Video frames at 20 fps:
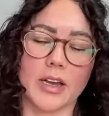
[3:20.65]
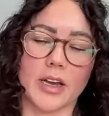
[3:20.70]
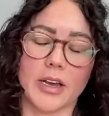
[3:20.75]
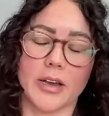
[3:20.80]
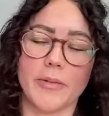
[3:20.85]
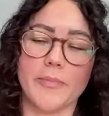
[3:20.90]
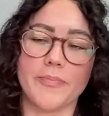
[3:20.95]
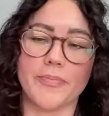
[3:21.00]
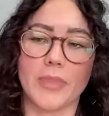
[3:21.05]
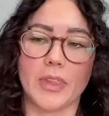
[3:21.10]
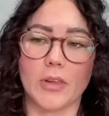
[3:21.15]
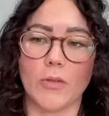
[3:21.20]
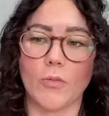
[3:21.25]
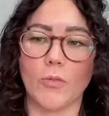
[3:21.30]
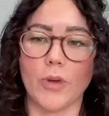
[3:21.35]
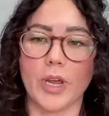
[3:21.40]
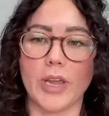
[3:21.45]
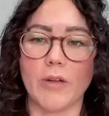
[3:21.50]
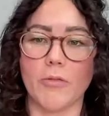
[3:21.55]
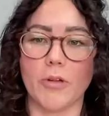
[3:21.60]
Um,
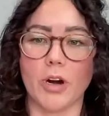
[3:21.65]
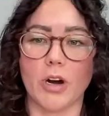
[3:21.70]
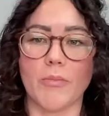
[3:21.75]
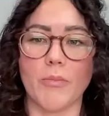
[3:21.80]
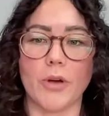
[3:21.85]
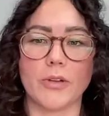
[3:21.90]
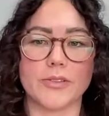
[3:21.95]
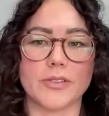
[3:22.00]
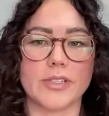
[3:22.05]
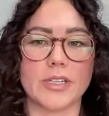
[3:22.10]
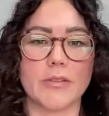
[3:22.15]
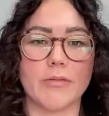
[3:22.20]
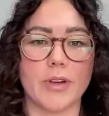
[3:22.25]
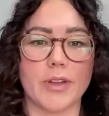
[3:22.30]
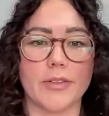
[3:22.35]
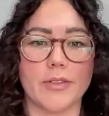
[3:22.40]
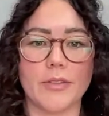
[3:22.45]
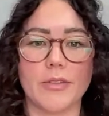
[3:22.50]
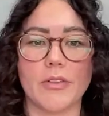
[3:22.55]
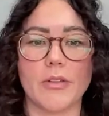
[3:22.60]
we work mostly
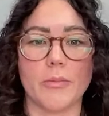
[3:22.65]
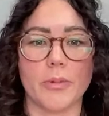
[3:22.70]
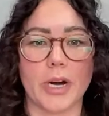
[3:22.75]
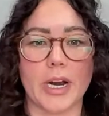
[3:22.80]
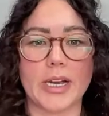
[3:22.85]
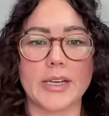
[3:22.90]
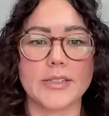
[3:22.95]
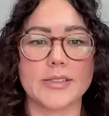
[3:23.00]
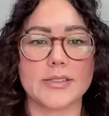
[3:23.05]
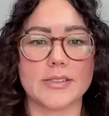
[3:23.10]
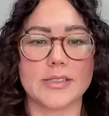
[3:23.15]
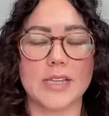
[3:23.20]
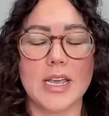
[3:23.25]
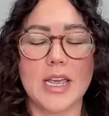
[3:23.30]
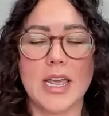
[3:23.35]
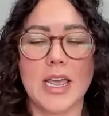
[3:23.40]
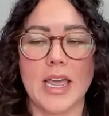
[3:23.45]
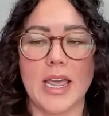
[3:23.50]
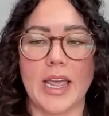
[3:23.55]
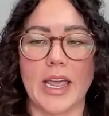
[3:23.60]
with the press
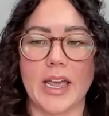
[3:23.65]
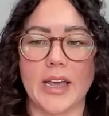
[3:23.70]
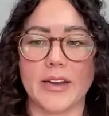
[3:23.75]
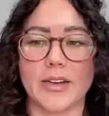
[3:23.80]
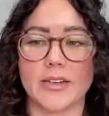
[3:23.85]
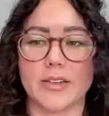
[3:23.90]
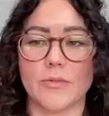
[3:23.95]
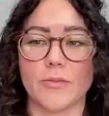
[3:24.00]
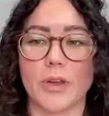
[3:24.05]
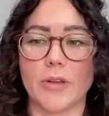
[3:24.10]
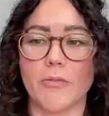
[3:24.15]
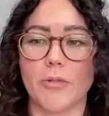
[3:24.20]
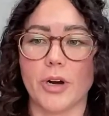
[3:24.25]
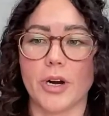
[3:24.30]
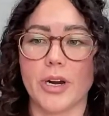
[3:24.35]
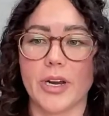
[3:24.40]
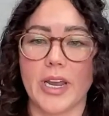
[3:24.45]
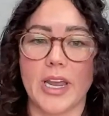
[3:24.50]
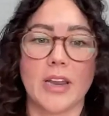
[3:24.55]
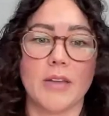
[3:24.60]
and we
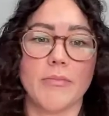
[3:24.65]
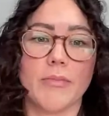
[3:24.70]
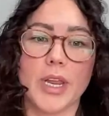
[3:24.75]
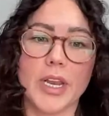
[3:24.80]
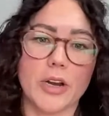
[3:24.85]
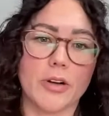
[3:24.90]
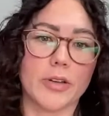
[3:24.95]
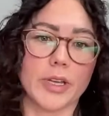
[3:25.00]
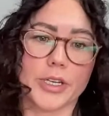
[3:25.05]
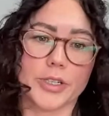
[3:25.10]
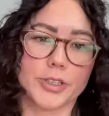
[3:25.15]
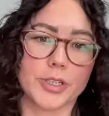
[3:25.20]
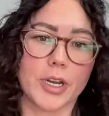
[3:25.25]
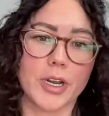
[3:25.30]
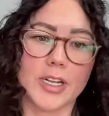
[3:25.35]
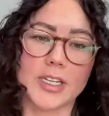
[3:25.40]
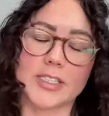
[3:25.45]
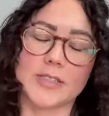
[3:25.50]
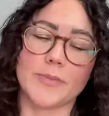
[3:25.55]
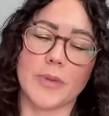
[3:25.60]
work in media
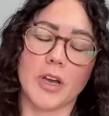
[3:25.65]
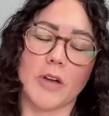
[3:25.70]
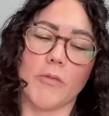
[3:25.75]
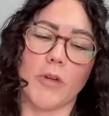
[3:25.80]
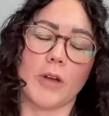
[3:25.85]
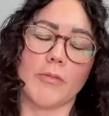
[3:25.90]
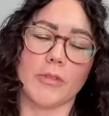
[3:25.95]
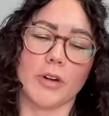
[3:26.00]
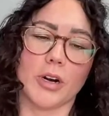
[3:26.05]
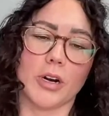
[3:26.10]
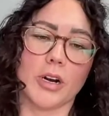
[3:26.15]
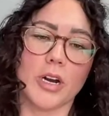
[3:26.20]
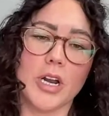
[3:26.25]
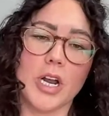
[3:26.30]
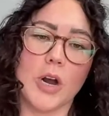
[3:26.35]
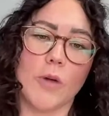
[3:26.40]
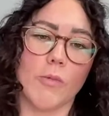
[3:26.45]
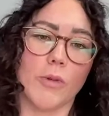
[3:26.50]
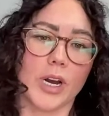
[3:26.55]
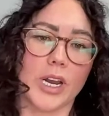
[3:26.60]
relations, but when we're
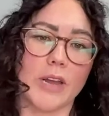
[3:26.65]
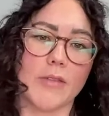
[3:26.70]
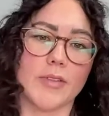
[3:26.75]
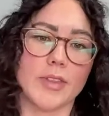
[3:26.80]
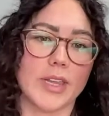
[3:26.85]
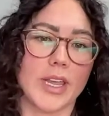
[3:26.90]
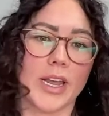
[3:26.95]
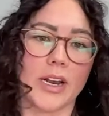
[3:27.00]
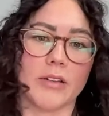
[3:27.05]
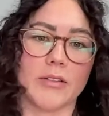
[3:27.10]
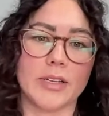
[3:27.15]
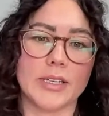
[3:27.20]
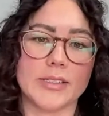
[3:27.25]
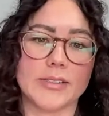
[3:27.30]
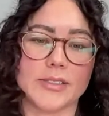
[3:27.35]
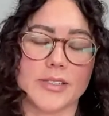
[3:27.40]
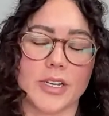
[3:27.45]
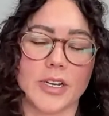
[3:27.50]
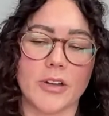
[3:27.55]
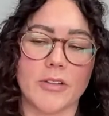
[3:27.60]
working with
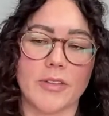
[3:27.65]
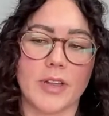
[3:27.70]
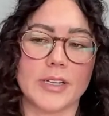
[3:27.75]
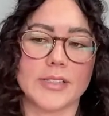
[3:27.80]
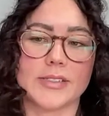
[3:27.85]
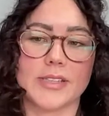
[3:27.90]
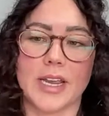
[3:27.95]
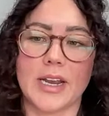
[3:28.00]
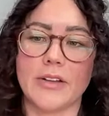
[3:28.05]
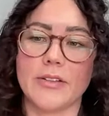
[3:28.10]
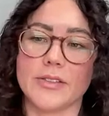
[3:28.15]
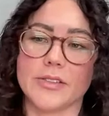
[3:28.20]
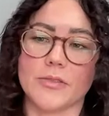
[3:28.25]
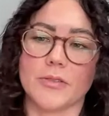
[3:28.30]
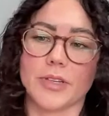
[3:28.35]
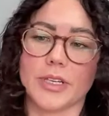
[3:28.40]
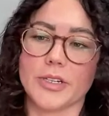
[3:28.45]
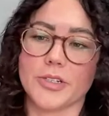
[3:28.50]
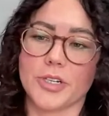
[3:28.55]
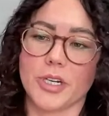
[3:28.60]
analysts, you know, that's analyst
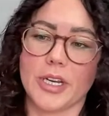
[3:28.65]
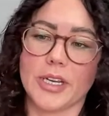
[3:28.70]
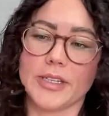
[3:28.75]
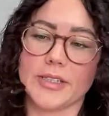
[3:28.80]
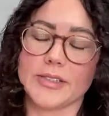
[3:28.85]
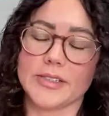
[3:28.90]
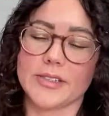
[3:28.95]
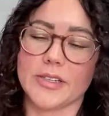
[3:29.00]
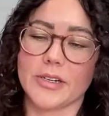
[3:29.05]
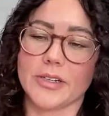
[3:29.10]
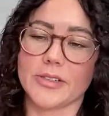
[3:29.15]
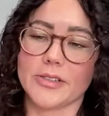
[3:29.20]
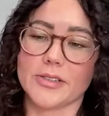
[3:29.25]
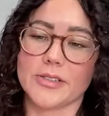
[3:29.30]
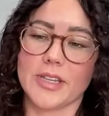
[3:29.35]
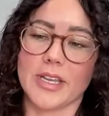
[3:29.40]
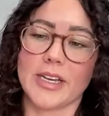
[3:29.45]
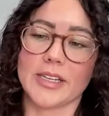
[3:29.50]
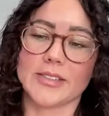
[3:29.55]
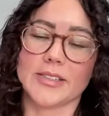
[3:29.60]
relations.
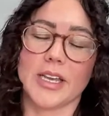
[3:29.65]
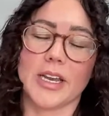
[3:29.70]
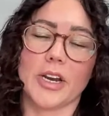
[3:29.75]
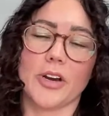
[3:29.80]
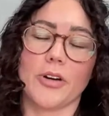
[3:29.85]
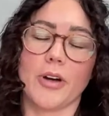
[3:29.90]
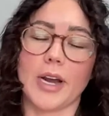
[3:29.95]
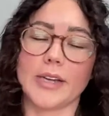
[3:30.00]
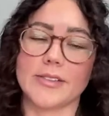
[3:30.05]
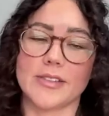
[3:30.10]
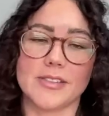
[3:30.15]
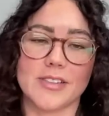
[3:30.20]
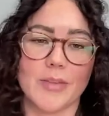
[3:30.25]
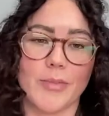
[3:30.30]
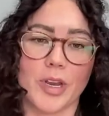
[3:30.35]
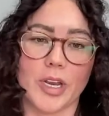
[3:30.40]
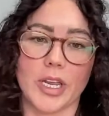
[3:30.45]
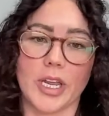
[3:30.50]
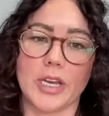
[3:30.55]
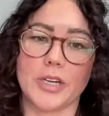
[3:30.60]
There's things like crisis
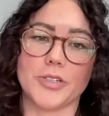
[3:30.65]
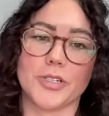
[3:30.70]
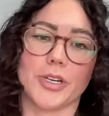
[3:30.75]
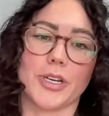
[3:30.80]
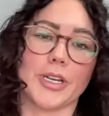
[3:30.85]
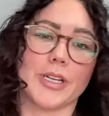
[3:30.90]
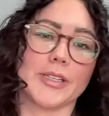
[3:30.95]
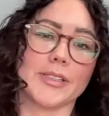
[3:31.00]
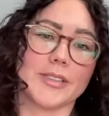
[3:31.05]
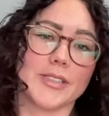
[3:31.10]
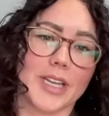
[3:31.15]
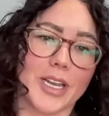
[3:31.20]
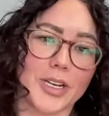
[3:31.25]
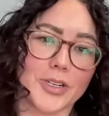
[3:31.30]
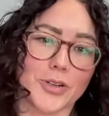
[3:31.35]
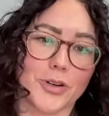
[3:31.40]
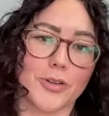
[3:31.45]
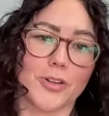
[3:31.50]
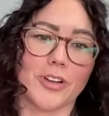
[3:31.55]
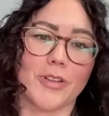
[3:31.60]
communications,
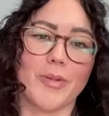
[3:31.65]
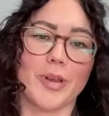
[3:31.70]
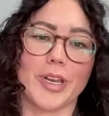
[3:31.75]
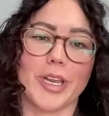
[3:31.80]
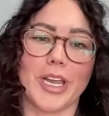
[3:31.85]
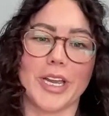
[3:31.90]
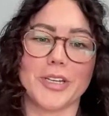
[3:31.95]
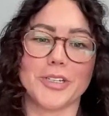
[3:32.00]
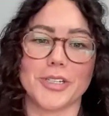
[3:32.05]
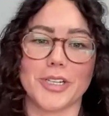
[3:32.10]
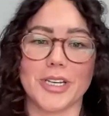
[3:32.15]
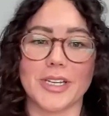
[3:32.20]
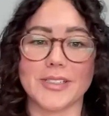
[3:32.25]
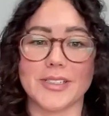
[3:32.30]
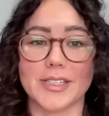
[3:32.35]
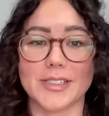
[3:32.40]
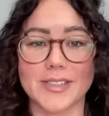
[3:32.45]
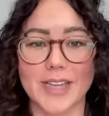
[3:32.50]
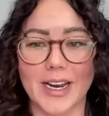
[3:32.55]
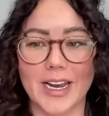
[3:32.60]
internal
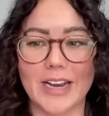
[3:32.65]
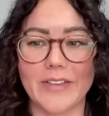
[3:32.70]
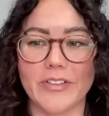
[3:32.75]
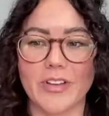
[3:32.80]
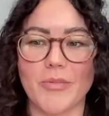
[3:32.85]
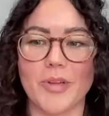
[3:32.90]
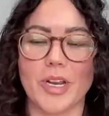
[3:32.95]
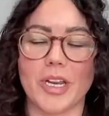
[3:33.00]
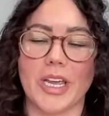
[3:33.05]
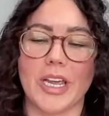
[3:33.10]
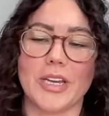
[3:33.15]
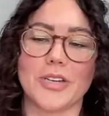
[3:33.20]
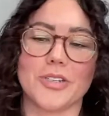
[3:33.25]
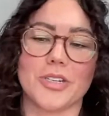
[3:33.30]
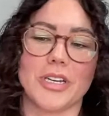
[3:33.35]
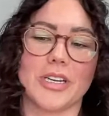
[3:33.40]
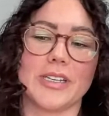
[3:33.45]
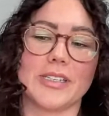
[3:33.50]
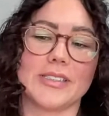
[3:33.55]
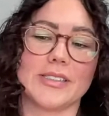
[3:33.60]
communications, executive
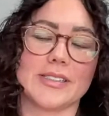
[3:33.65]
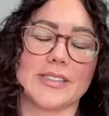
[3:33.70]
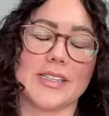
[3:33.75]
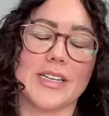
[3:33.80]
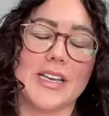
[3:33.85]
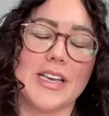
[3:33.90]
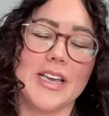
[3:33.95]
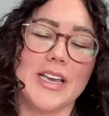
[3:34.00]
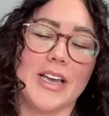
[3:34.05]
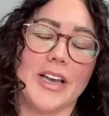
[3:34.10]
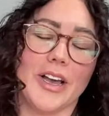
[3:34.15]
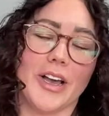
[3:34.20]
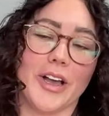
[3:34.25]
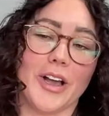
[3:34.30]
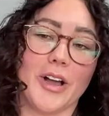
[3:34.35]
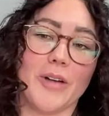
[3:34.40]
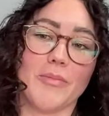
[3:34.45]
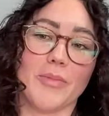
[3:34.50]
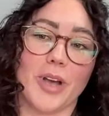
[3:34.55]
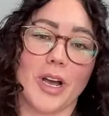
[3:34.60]
communications,
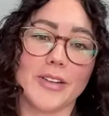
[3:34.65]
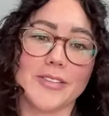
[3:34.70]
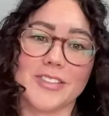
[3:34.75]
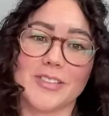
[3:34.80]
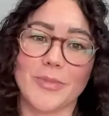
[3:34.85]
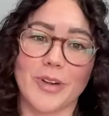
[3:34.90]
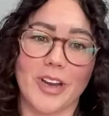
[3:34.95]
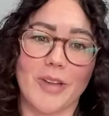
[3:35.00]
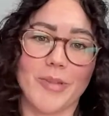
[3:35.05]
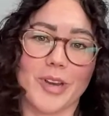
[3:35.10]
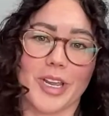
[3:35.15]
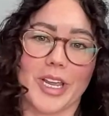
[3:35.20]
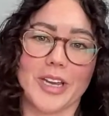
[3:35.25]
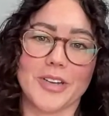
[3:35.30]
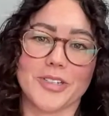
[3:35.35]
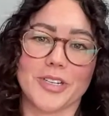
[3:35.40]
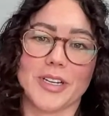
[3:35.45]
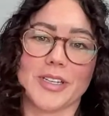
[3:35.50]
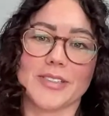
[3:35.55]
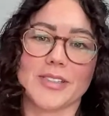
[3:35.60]
um, customer
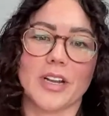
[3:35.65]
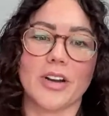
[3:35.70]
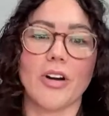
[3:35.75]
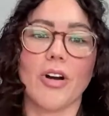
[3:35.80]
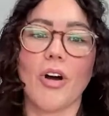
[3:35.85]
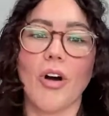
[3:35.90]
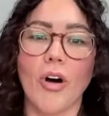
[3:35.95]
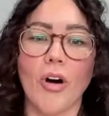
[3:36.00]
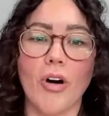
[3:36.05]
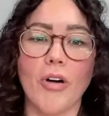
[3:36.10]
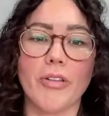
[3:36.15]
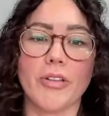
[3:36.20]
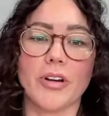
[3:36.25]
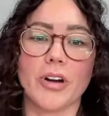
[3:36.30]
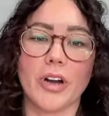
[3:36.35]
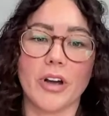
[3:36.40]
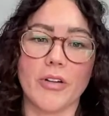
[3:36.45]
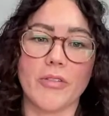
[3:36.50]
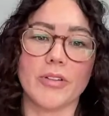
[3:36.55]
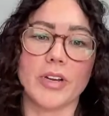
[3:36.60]
communications that are all
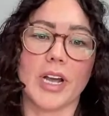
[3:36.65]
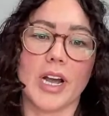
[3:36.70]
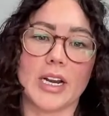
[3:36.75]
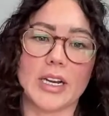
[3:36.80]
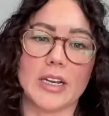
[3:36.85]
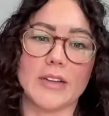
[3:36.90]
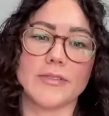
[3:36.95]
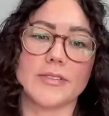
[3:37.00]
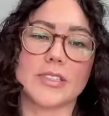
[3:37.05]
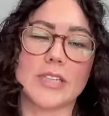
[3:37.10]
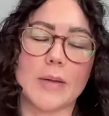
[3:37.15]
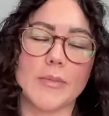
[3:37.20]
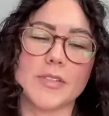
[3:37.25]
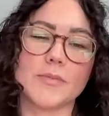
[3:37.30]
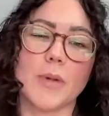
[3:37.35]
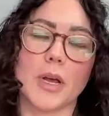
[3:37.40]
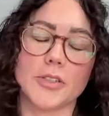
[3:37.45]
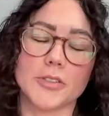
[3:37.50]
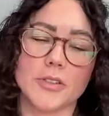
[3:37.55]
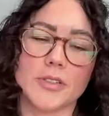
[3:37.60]
their own kind of
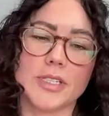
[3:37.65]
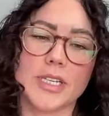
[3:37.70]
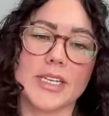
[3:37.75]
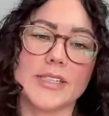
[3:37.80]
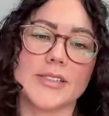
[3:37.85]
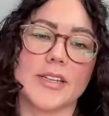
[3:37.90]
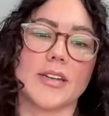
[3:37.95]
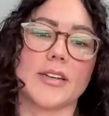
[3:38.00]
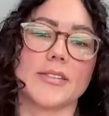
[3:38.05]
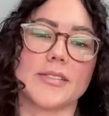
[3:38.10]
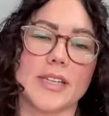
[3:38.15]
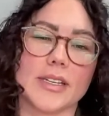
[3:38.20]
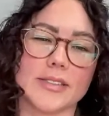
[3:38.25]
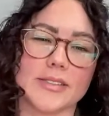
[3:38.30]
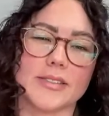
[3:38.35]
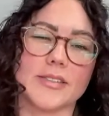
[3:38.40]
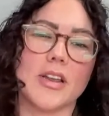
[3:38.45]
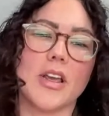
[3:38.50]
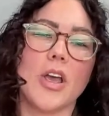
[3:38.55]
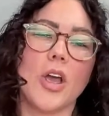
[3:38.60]
subspecialties that
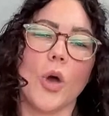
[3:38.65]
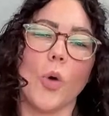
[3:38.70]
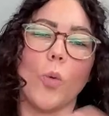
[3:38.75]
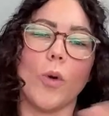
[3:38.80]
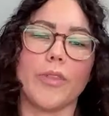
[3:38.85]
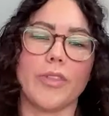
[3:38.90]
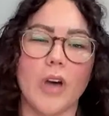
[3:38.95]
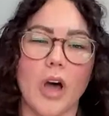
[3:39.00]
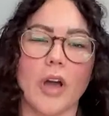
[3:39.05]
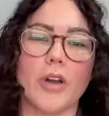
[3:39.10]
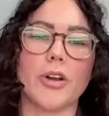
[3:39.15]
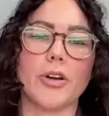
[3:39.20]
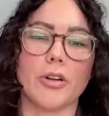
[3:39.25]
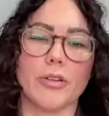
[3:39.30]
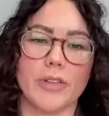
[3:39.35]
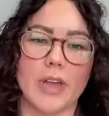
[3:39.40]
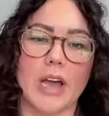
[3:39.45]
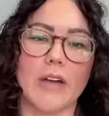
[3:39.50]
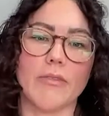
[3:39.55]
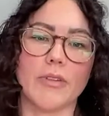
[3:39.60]
exist with
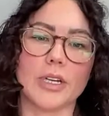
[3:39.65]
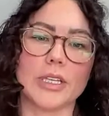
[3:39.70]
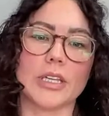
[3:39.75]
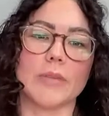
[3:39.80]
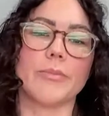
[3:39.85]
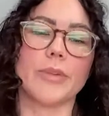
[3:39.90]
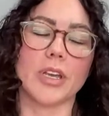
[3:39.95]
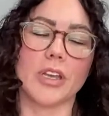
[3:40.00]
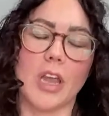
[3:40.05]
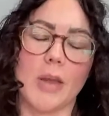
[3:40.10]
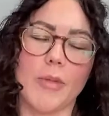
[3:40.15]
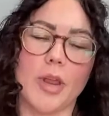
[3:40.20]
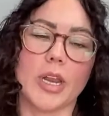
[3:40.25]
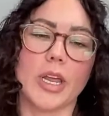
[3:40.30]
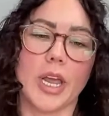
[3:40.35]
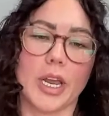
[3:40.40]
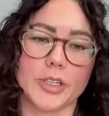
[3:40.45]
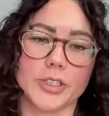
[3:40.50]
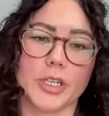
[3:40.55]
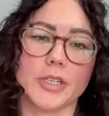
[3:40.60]
under that really big
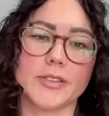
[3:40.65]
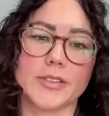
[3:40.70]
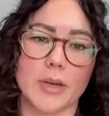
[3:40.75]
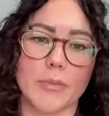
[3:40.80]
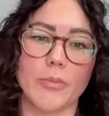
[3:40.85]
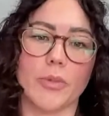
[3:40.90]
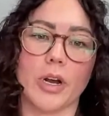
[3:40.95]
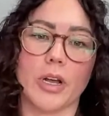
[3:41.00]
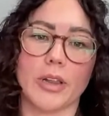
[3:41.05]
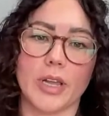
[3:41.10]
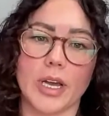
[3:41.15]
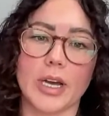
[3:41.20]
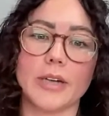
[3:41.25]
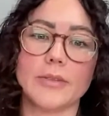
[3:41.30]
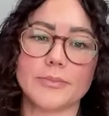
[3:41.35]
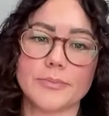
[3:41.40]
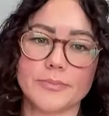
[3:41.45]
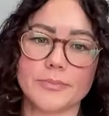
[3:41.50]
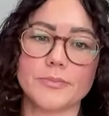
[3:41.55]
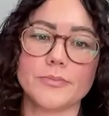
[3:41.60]
communications
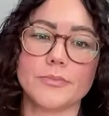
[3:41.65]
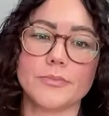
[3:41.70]
umbrella.